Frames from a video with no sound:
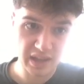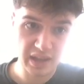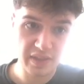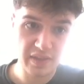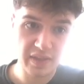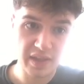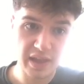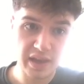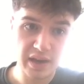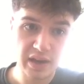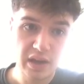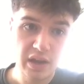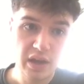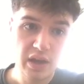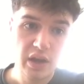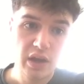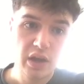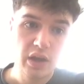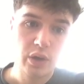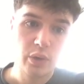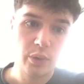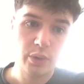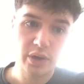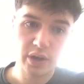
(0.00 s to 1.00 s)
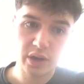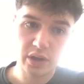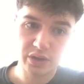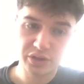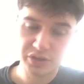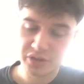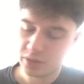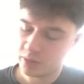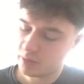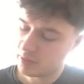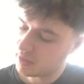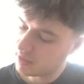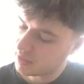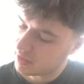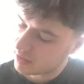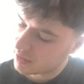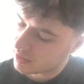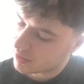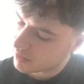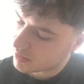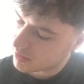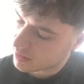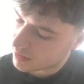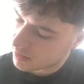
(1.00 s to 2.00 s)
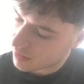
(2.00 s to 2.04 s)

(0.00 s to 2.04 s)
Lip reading: And then we also need